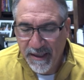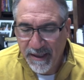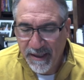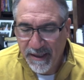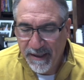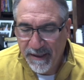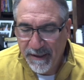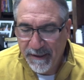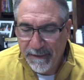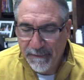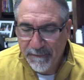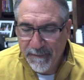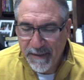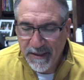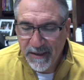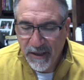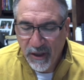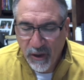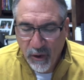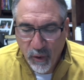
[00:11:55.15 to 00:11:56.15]
Uh,
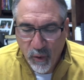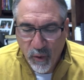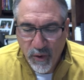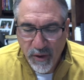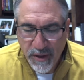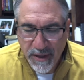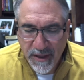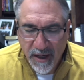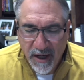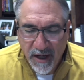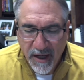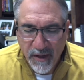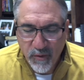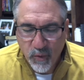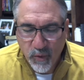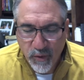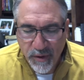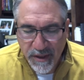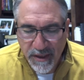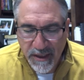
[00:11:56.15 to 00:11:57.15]
and the Lord God
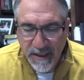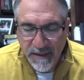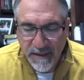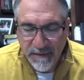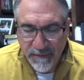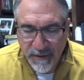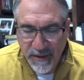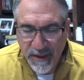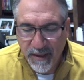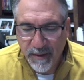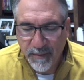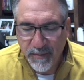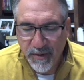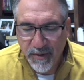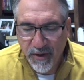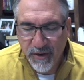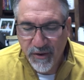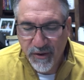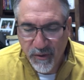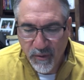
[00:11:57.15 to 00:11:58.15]
will give him
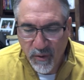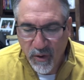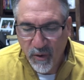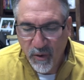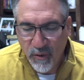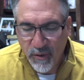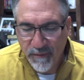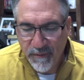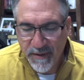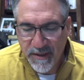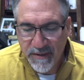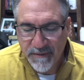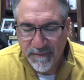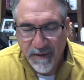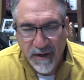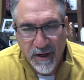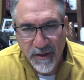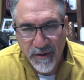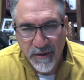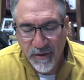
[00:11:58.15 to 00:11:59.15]
the throne of his
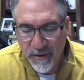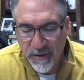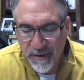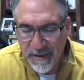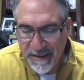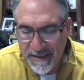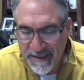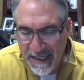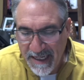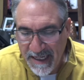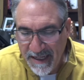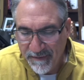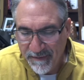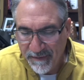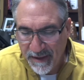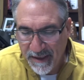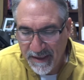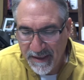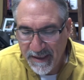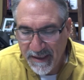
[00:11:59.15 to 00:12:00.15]
father
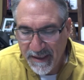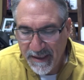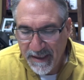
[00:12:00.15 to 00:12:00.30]
David.